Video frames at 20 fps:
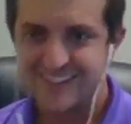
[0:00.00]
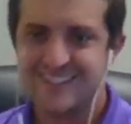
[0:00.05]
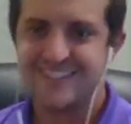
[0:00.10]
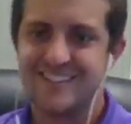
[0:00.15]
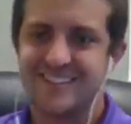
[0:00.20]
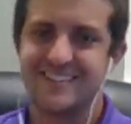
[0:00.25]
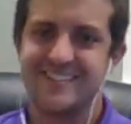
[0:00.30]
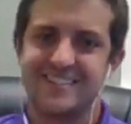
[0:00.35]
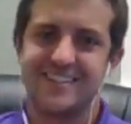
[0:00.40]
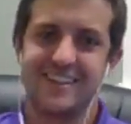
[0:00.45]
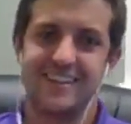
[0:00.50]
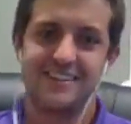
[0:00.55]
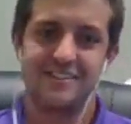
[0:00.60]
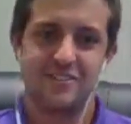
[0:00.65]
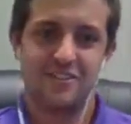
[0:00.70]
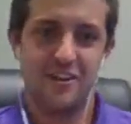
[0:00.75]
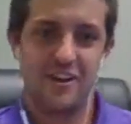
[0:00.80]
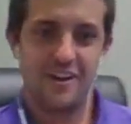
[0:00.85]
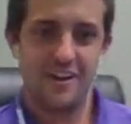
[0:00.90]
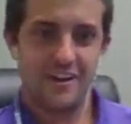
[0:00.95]
Yep,
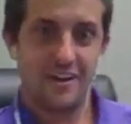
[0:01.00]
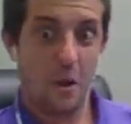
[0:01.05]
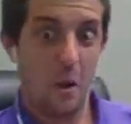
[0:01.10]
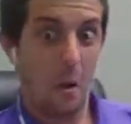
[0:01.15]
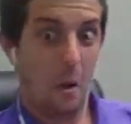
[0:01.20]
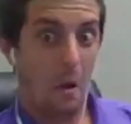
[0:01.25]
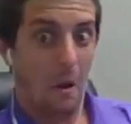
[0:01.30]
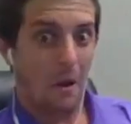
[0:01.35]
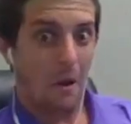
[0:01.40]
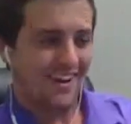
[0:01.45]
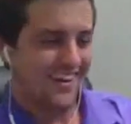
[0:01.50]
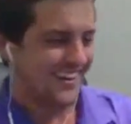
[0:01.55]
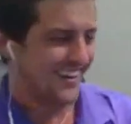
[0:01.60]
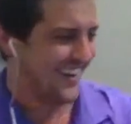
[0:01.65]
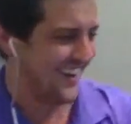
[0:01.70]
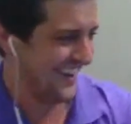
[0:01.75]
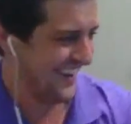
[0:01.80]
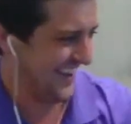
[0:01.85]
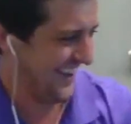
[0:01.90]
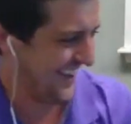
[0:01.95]
exactly.
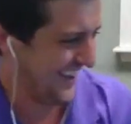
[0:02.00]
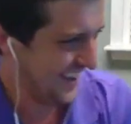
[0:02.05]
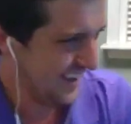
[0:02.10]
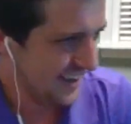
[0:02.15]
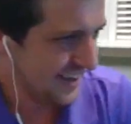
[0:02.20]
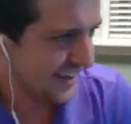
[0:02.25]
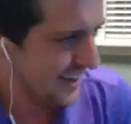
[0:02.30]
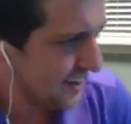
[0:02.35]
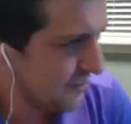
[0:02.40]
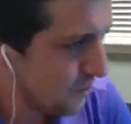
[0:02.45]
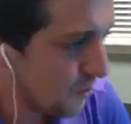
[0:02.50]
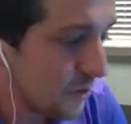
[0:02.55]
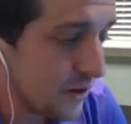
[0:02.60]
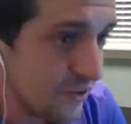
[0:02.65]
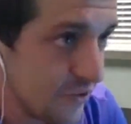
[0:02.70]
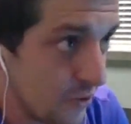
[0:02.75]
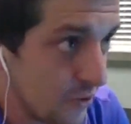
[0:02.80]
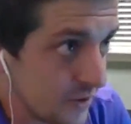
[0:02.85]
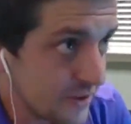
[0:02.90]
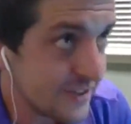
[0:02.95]
So now
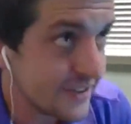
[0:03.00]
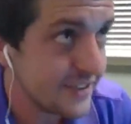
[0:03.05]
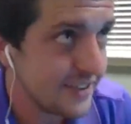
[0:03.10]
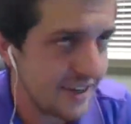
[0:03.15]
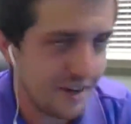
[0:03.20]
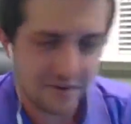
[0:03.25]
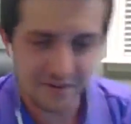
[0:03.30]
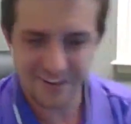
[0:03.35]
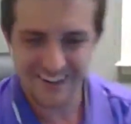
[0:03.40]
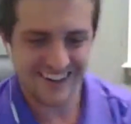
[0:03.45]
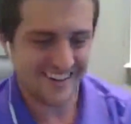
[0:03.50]
it looks like we want.